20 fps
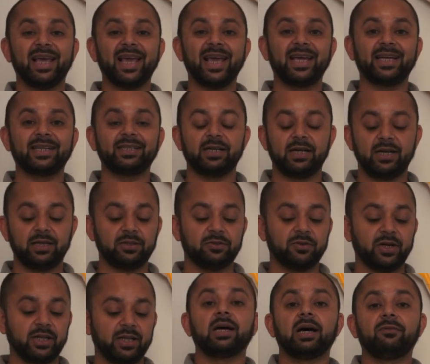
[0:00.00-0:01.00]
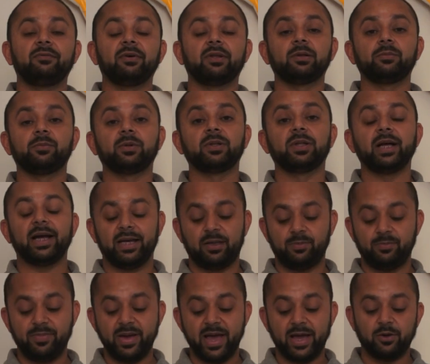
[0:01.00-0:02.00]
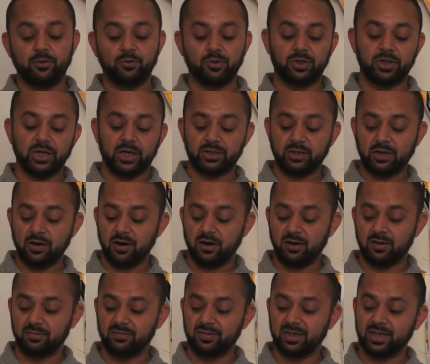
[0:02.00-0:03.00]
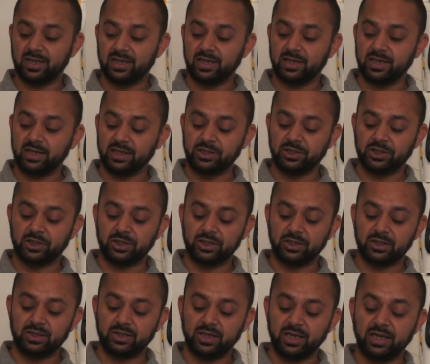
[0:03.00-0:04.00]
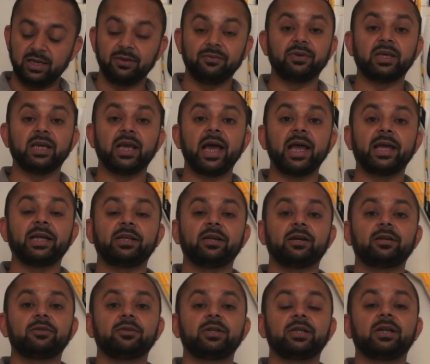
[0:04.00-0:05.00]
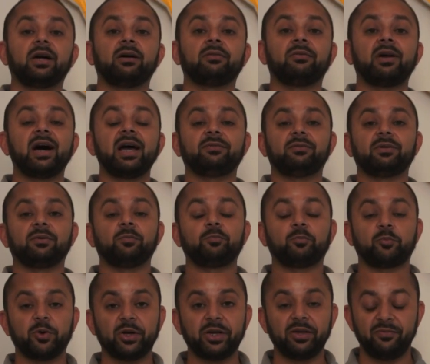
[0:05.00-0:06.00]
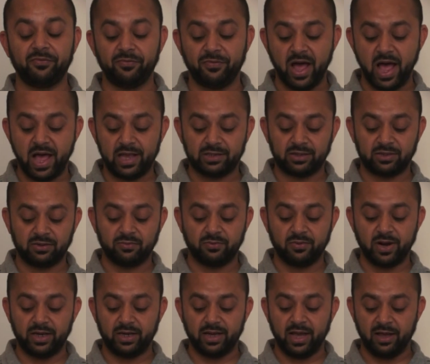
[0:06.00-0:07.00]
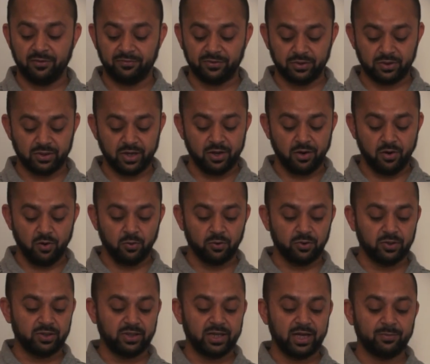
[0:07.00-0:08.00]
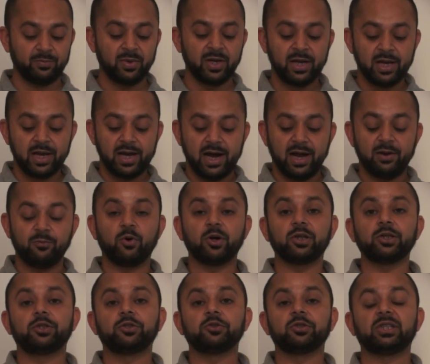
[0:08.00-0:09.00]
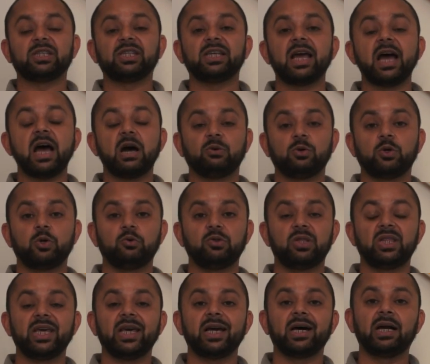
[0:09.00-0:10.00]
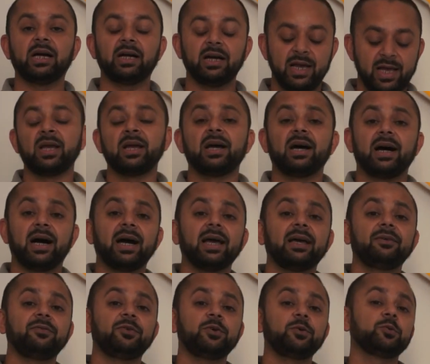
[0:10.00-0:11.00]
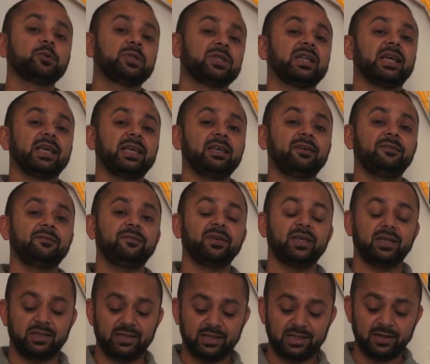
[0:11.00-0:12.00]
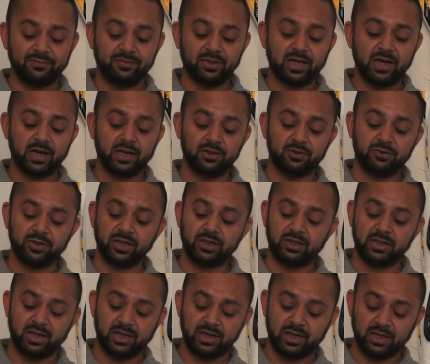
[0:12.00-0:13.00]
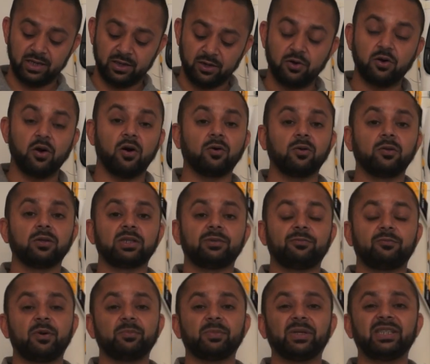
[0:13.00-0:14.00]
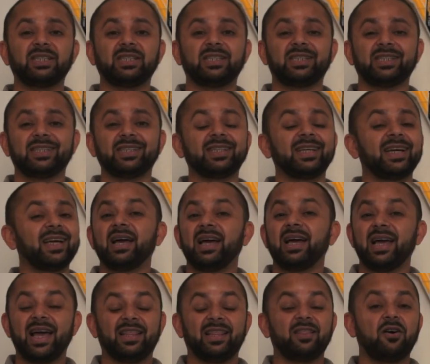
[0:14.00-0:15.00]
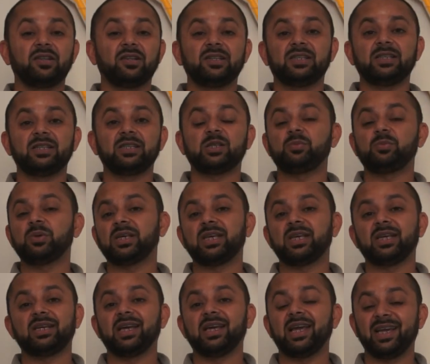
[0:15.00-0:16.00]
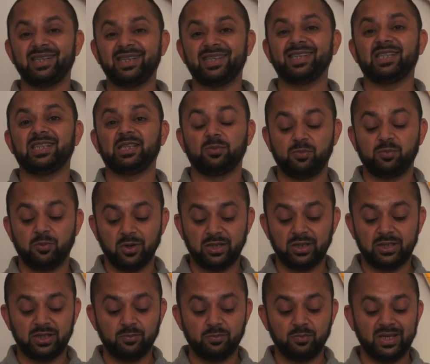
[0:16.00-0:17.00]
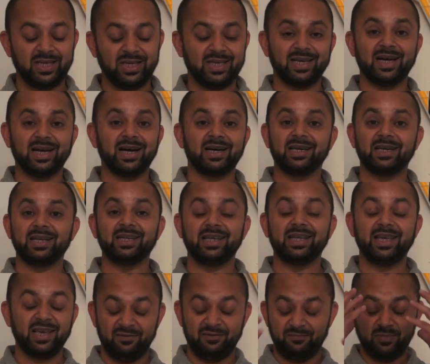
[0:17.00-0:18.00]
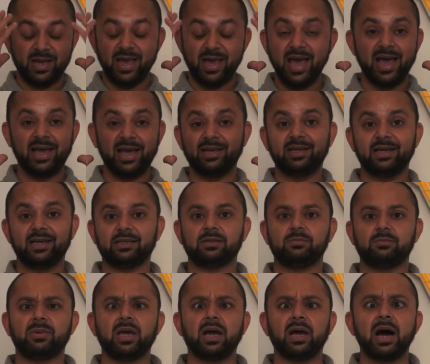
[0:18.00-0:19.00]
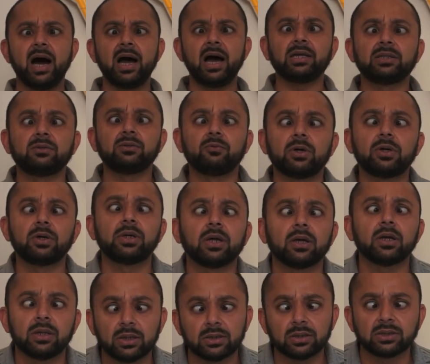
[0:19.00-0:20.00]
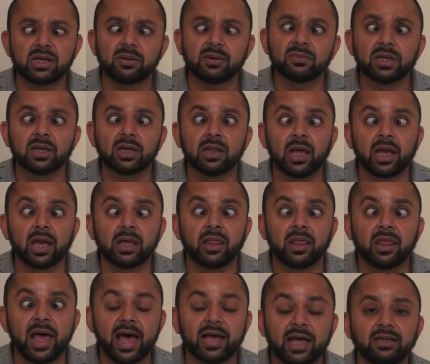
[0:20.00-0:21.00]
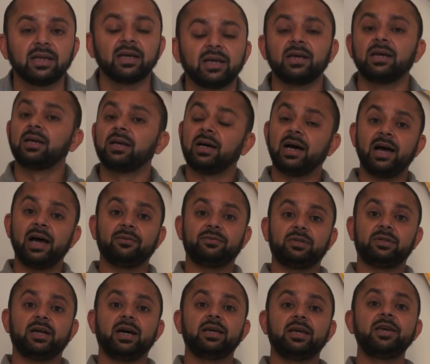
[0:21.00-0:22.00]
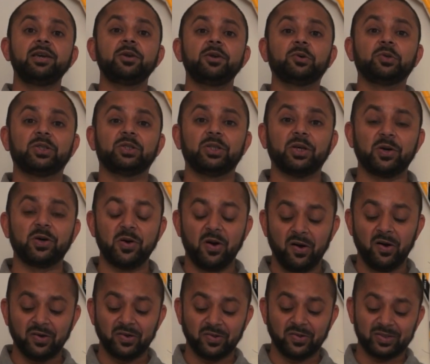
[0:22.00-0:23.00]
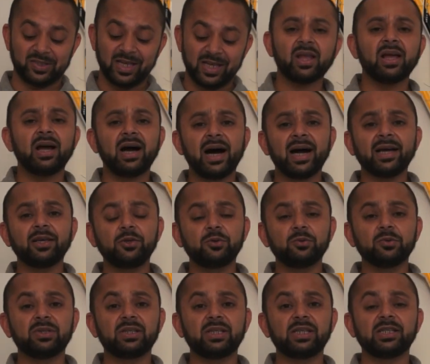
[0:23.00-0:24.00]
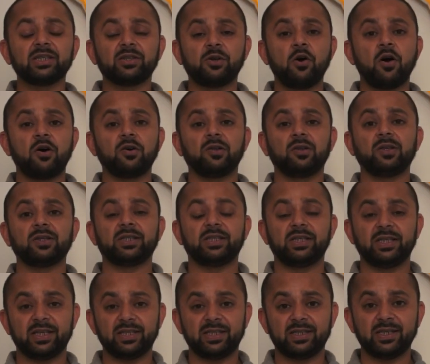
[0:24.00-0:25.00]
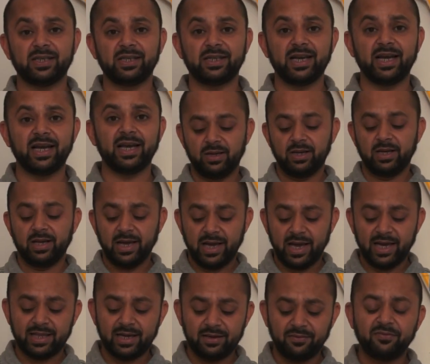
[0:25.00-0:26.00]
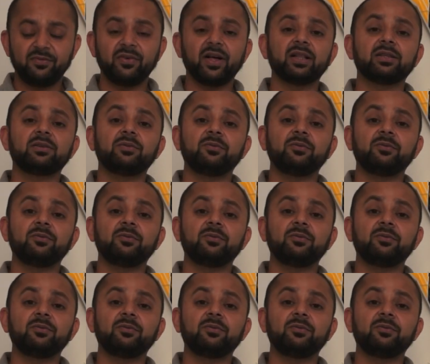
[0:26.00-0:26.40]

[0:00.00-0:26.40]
800 available at banggood.com uh, Eachine EV 800 arrived pretty fast right after I ordered them I wanted to see how good they are I have used EV 700 uh, goggles from Eachine and honestly speaking it disappointed me uh, it gave me headaches my eyes were turning something like that after I used the goggles I used these goggles yesterday and I felt